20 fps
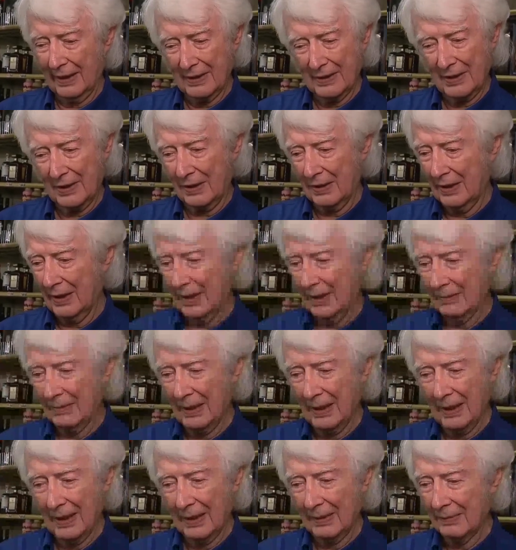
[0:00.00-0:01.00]
I could start
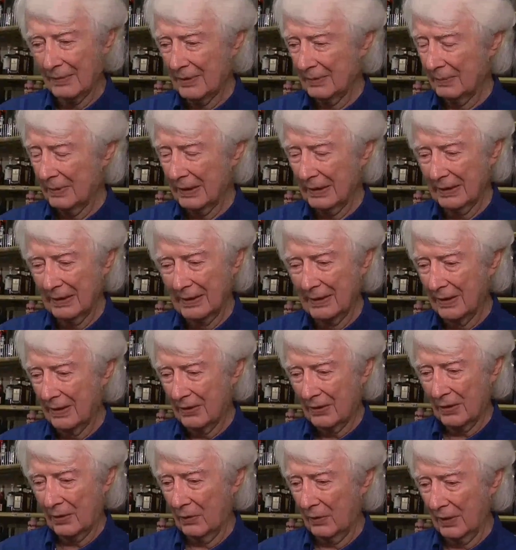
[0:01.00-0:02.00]
naming names, but
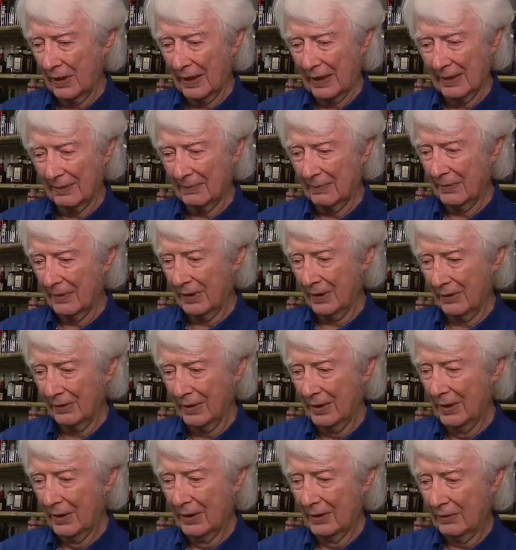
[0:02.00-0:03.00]
there's a whole lot of them
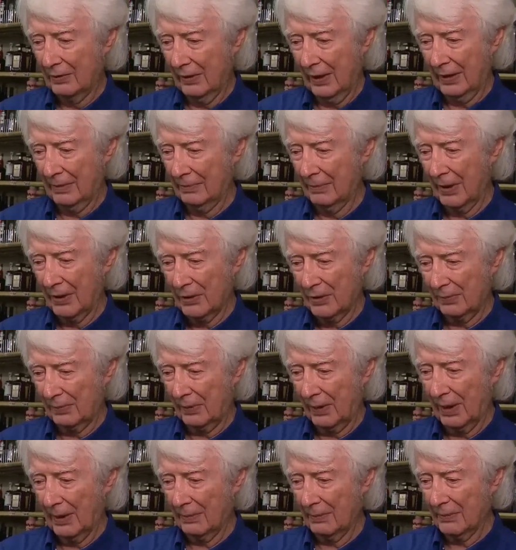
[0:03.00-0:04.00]
that are creating
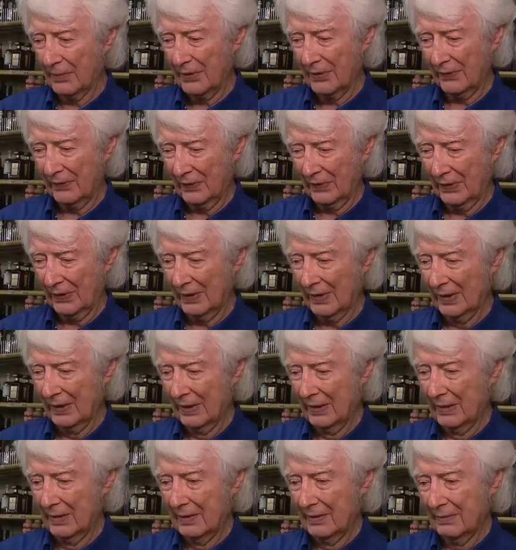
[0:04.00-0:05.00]
major problems
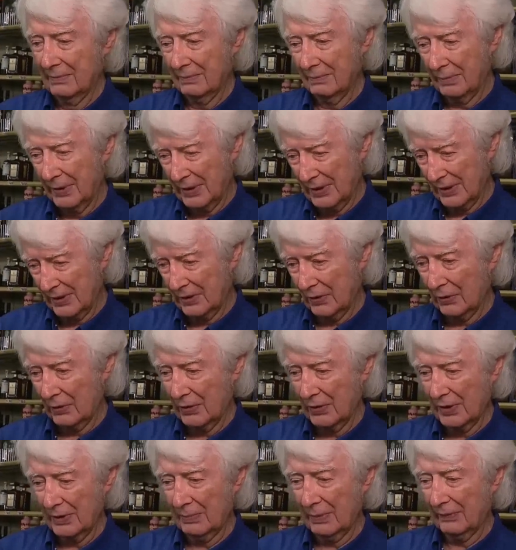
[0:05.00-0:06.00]
for
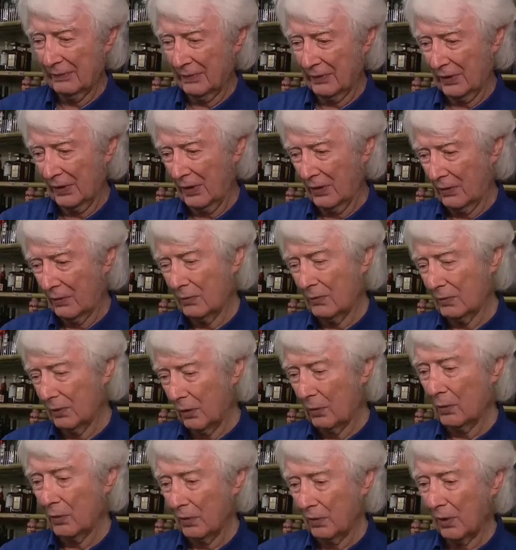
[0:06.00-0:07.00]
business owners, but for
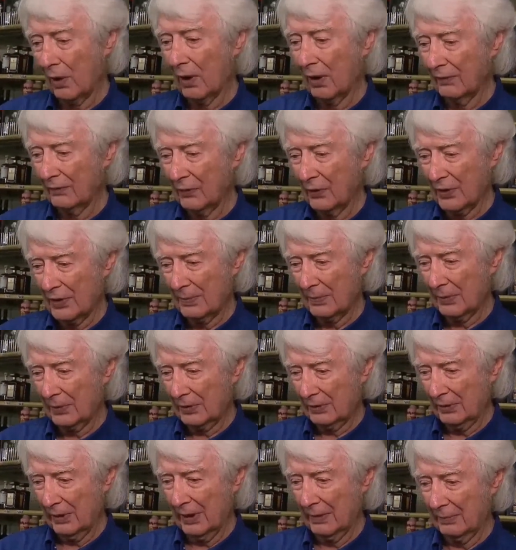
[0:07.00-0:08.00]
local law
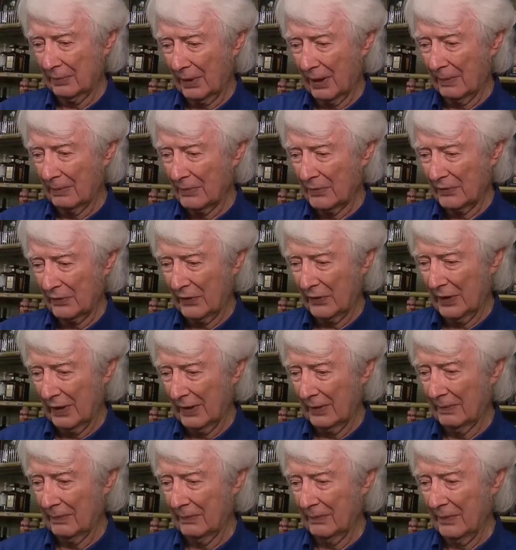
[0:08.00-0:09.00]
enforcement, they're creating problems for
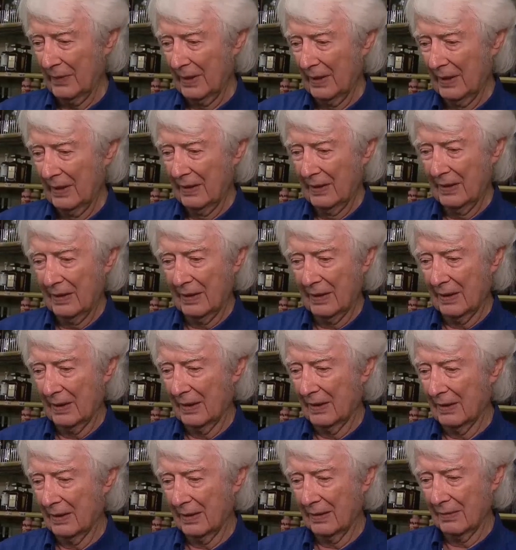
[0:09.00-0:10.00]
them.
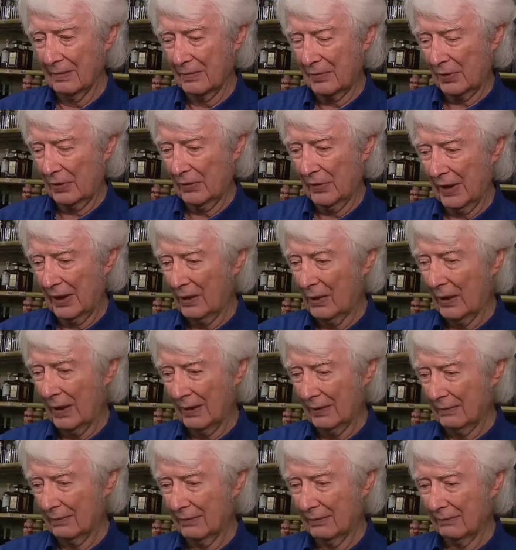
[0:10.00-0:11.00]
I'm sure they
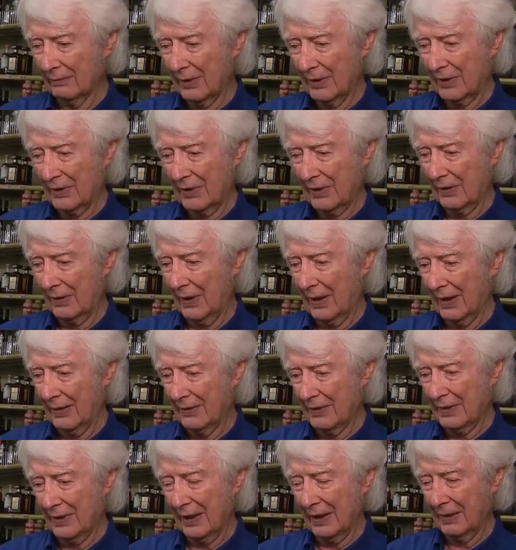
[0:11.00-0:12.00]
go out and risk their
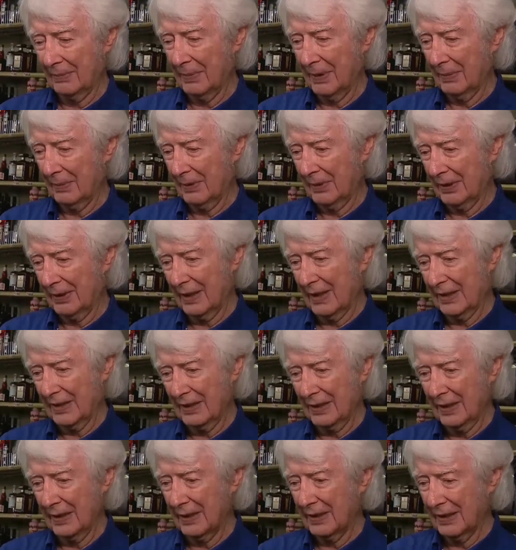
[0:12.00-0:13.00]
lives taking people into
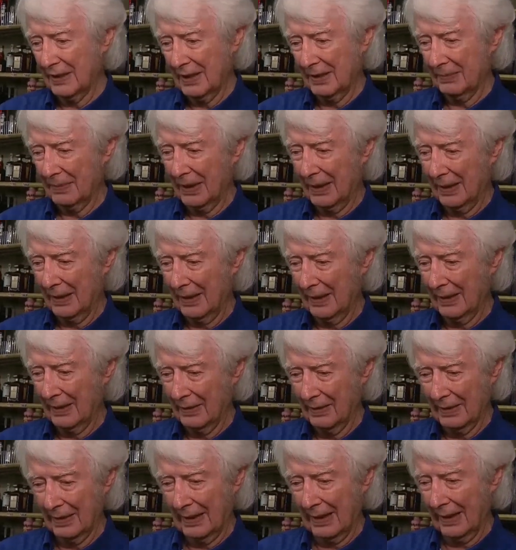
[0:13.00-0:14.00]
custody to see them get
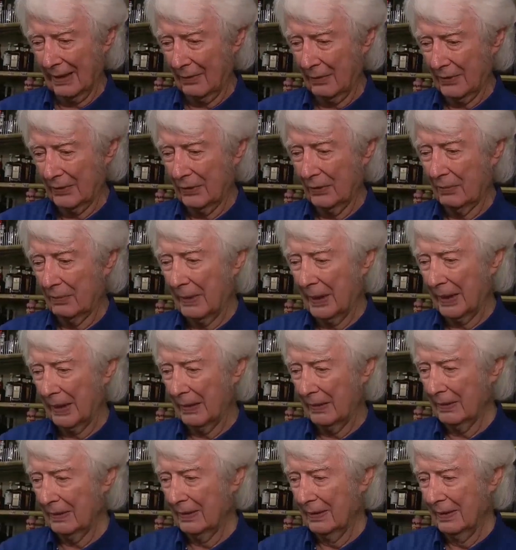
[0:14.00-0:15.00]
let out with no
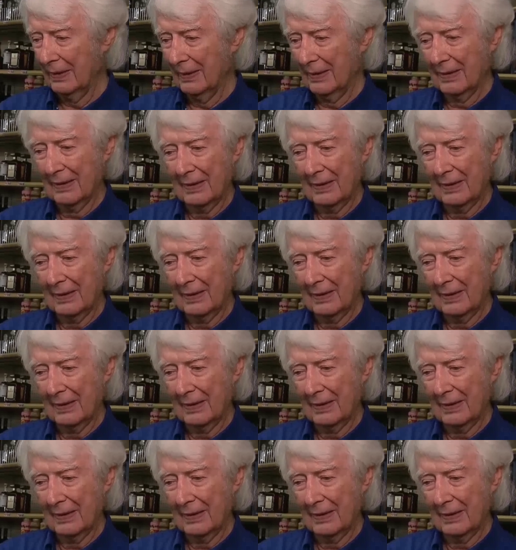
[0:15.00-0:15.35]
bail.